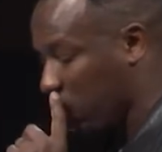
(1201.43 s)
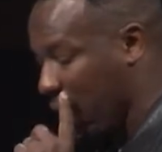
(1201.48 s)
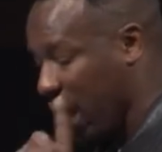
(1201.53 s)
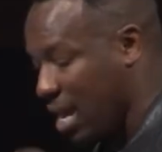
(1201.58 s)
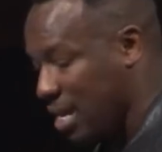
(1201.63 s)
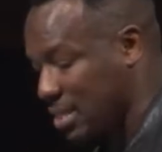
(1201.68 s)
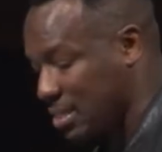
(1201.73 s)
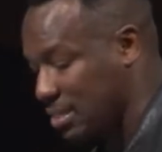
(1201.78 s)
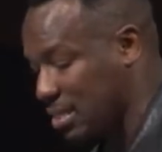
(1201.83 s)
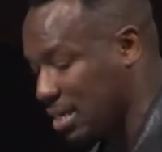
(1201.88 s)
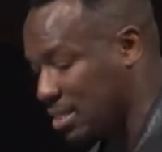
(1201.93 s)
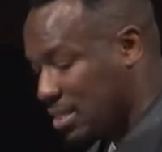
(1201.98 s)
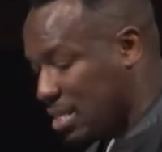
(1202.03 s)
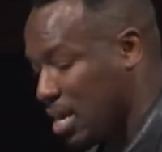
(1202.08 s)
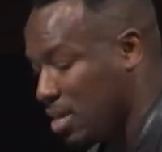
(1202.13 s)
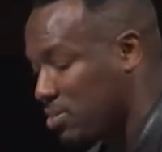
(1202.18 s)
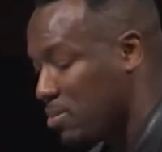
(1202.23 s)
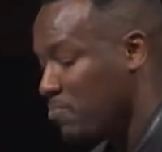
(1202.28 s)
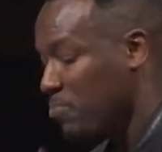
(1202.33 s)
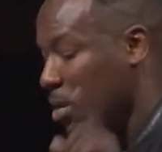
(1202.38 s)
through 8. It says
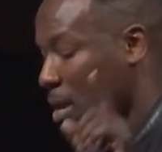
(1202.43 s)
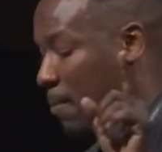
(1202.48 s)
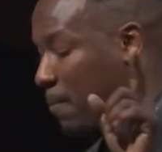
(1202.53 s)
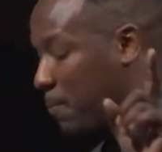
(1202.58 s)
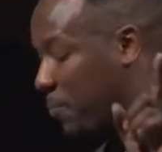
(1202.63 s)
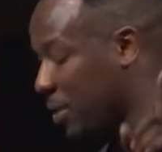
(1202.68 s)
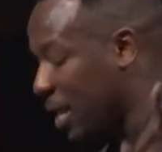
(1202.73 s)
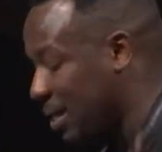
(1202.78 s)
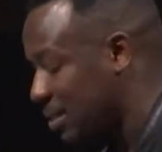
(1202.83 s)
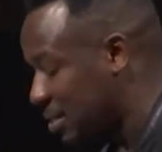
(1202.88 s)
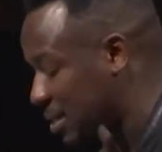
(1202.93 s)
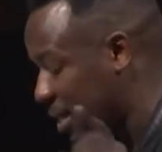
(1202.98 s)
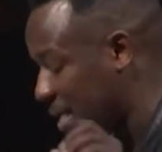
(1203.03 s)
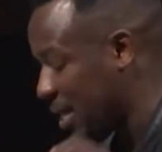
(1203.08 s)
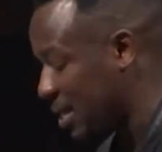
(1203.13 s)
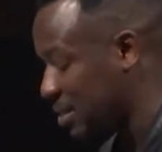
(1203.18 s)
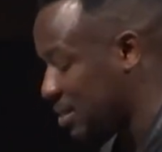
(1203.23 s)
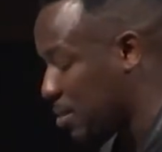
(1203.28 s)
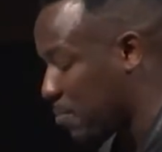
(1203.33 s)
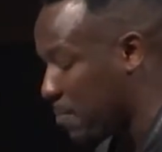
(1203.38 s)
this Blessed
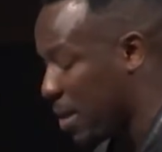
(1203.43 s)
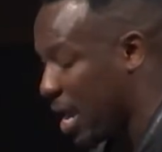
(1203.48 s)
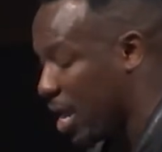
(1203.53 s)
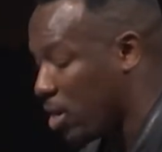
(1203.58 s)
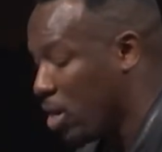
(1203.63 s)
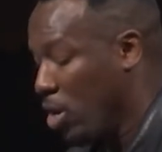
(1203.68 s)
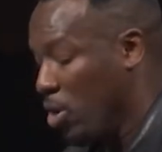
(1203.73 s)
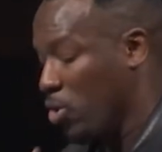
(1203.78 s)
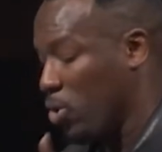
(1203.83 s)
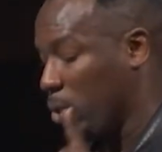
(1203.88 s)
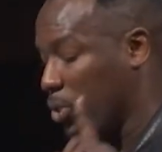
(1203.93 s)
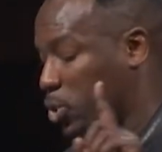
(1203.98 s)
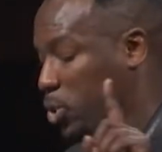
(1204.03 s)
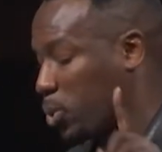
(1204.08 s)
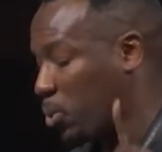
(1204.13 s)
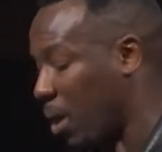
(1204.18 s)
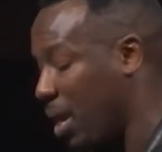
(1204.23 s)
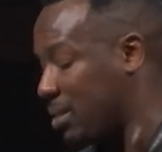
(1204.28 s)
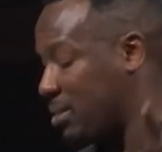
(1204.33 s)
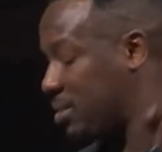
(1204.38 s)
is the man who
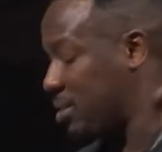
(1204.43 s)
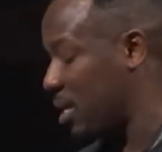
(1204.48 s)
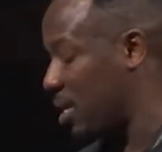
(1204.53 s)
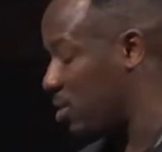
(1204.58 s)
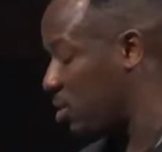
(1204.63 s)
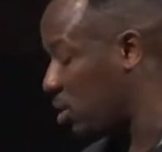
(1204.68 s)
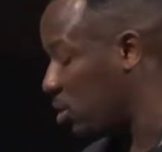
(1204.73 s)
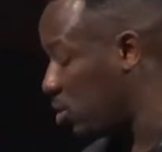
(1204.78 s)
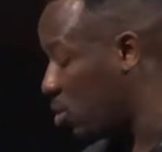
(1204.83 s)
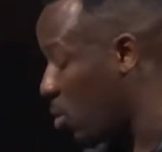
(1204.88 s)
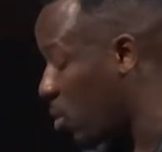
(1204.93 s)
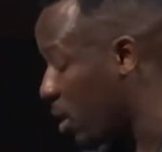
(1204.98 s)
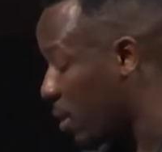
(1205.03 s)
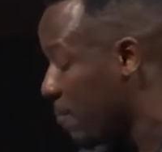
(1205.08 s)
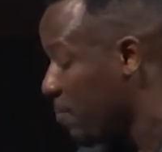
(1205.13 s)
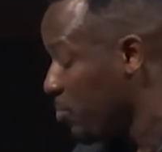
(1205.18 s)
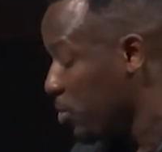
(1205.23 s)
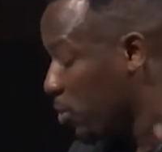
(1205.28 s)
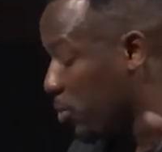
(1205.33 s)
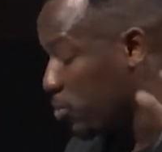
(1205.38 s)
trusts in the
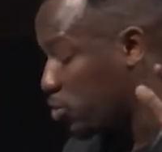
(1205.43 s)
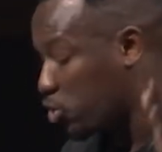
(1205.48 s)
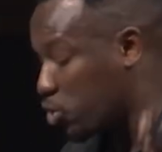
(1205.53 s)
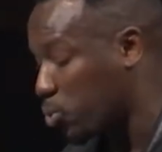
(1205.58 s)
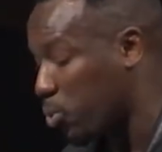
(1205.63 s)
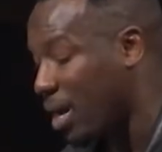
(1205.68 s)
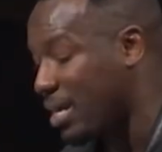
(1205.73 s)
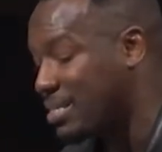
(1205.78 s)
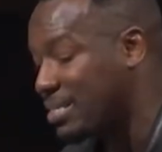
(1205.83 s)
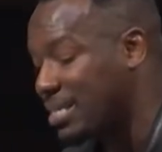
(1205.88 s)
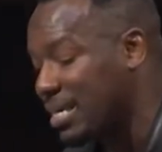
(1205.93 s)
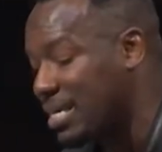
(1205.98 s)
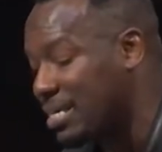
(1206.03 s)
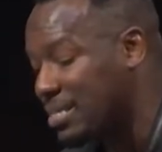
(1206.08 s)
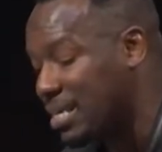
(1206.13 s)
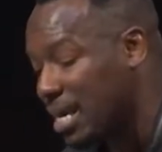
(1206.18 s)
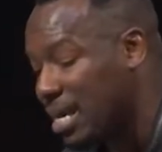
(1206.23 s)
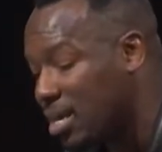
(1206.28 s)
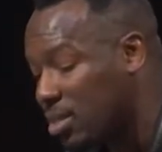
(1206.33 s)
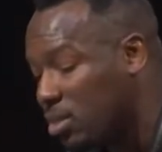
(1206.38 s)
Lord, whose trust
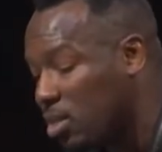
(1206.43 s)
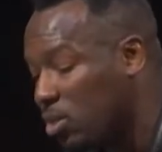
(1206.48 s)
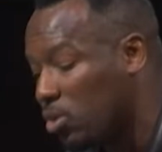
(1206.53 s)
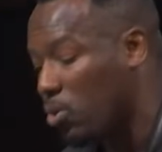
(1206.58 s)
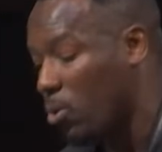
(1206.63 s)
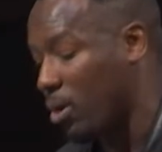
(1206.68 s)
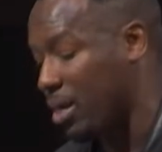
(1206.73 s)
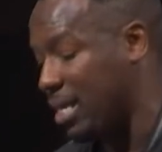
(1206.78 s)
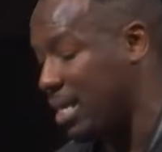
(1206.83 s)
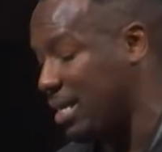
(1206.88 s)
is in the Lord.